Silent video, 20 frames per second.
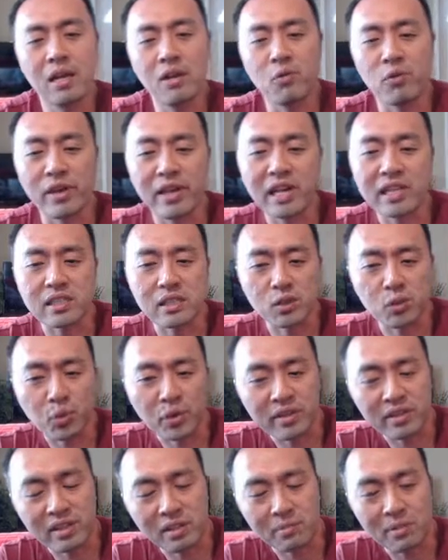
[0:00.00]
We can actually
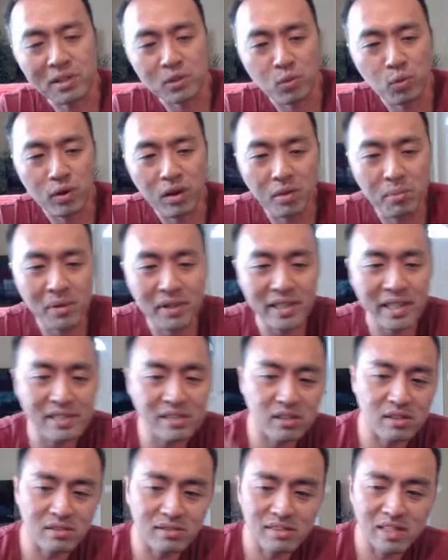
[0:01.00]
tweet to them as well, but that's
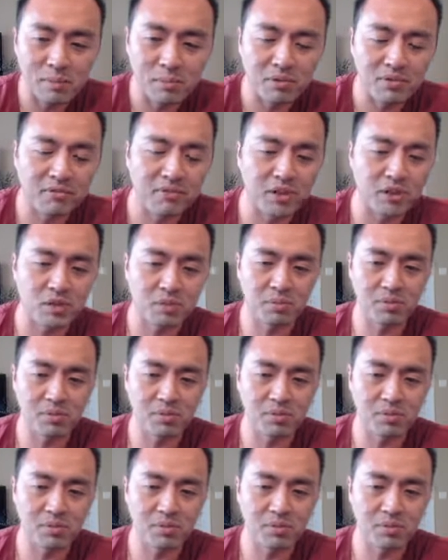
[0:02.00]
a separate feature.